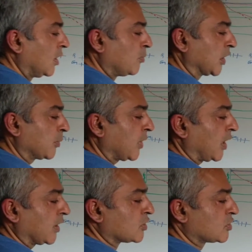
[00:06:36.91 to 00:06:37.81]
multiply
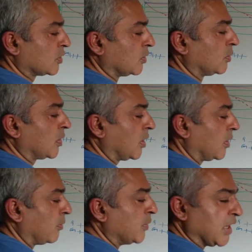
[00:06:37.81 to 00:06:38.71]
into
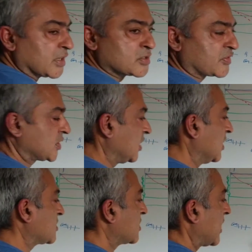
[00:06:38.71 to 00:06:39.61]
millions of seeds,